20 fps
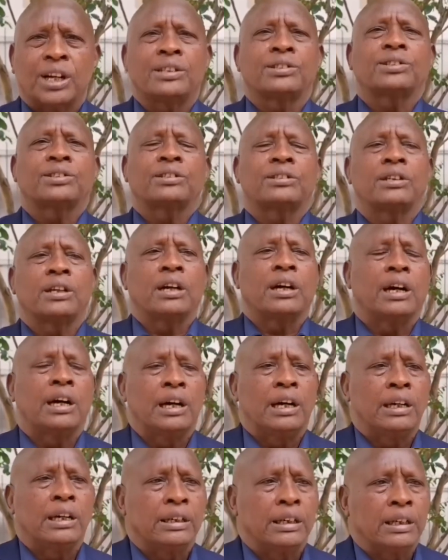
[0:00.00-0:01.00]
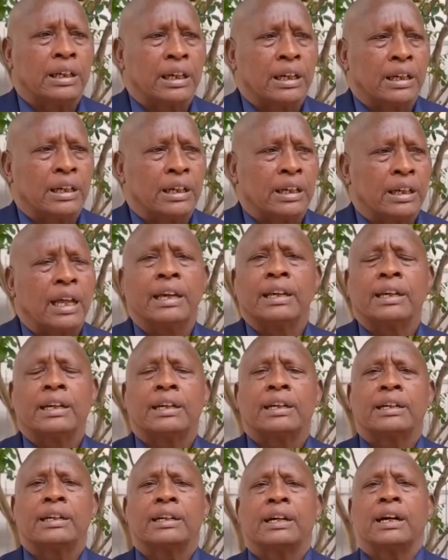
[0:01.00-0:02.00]
just uh,
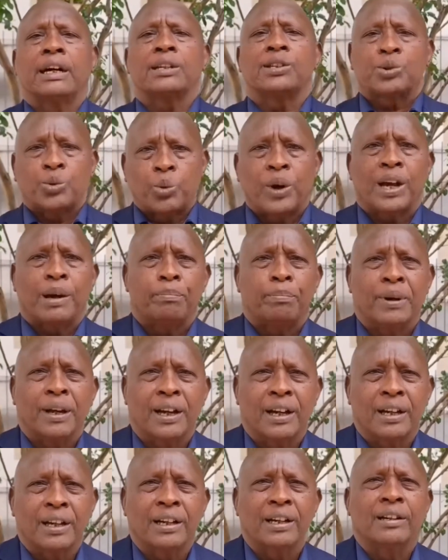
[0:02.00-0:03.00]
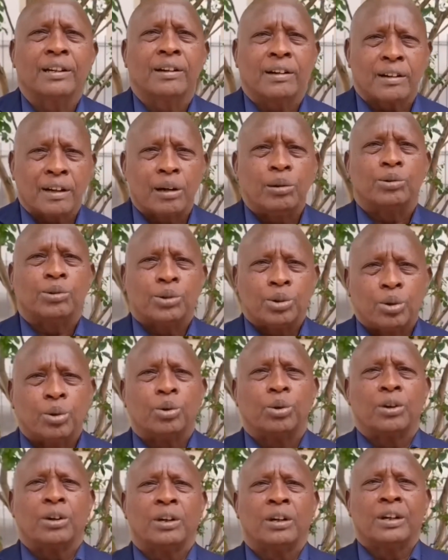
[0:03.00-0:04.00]
like a square peg in a round
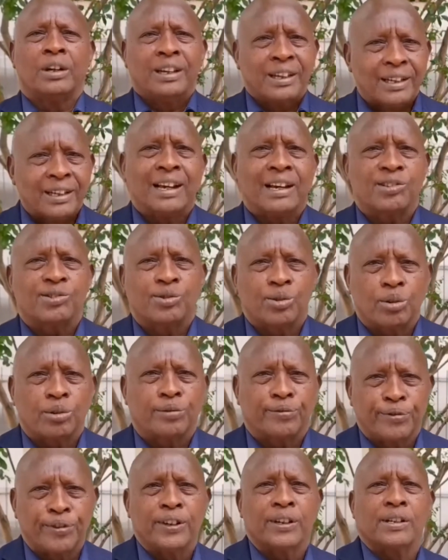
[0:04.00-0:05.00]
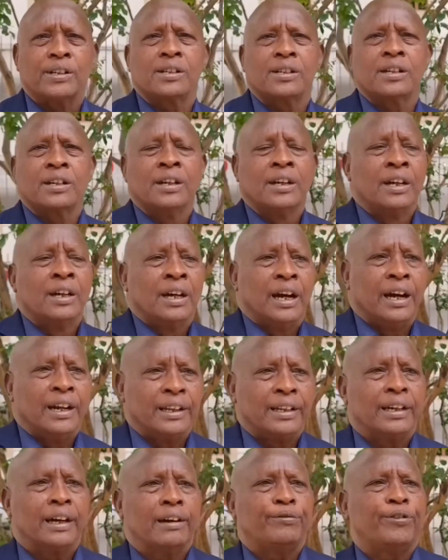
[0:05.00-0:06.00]
hole. It does not fit.
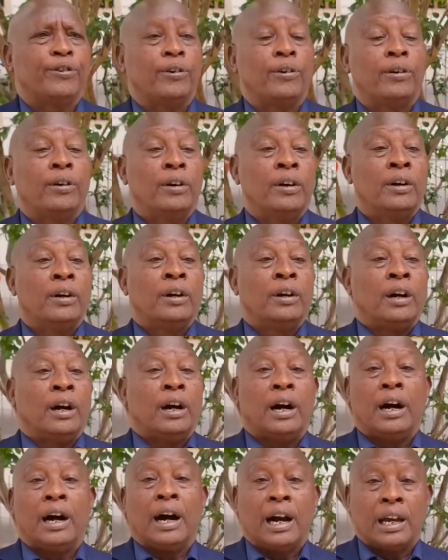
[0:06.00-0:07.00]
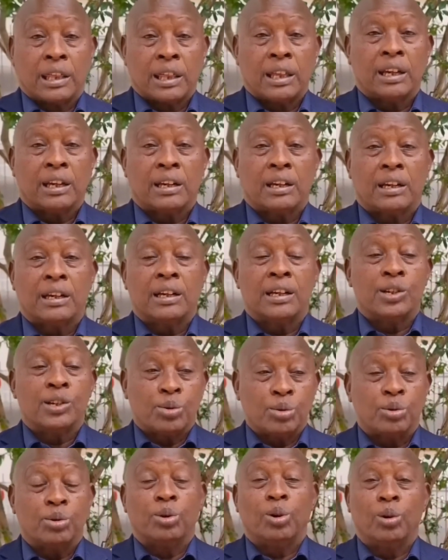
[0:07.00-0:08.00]
And therefore, uh, I think he
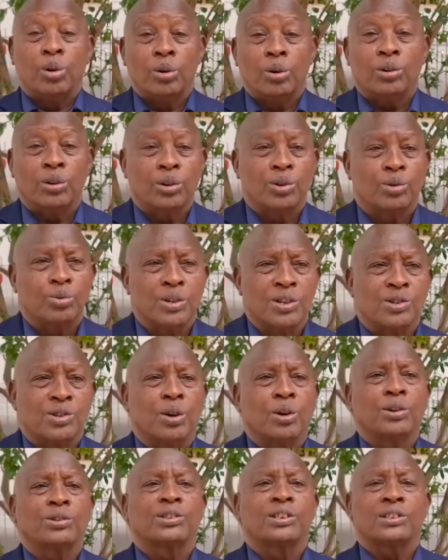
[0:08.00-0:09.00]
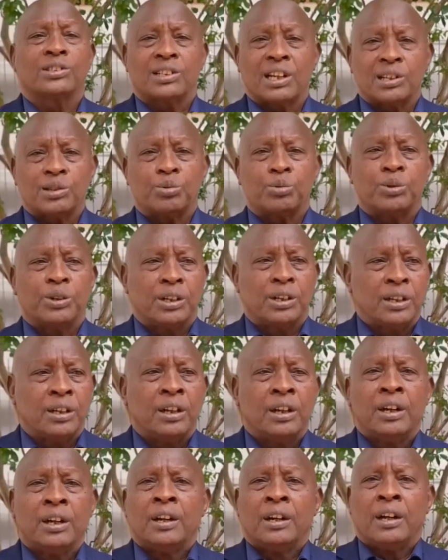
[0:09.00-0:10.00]
should hold on to his horses as
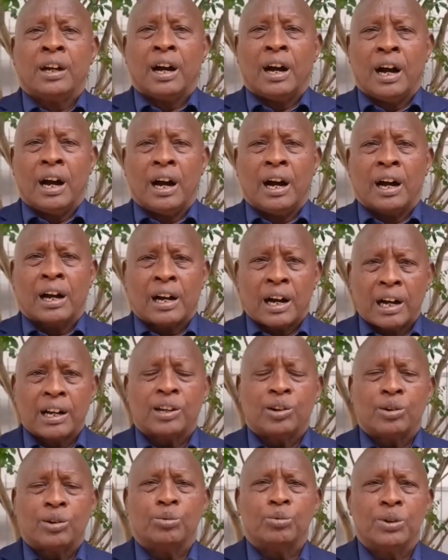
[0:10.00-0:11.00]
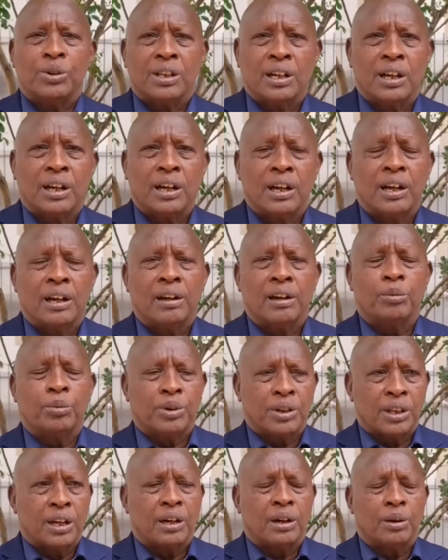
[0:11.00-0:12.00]
we uh, carry on with the,
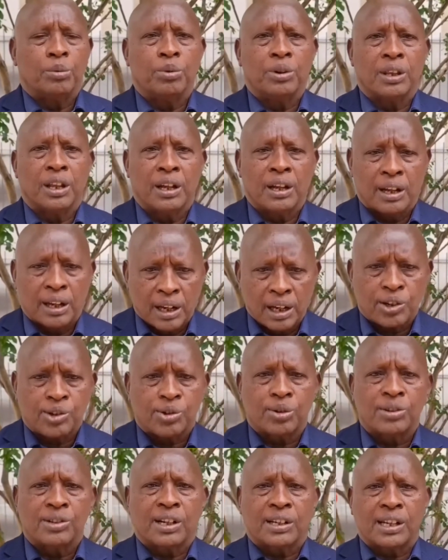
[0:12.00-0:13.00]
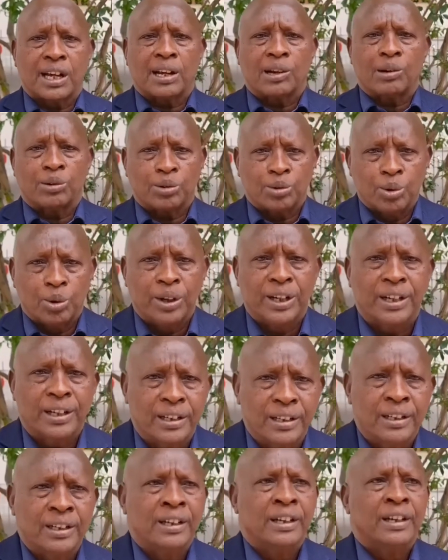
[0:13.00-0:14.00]
with, the, with the elections that are
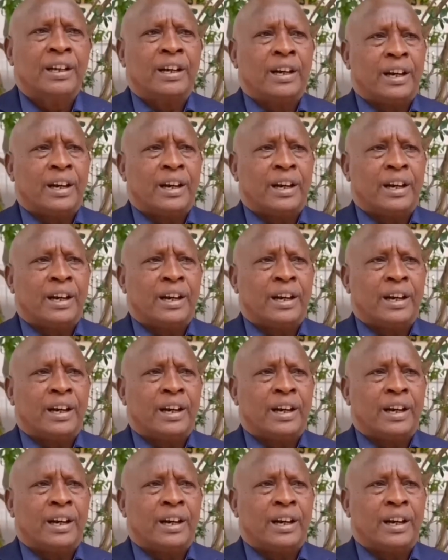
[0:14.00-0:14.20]
ongoing.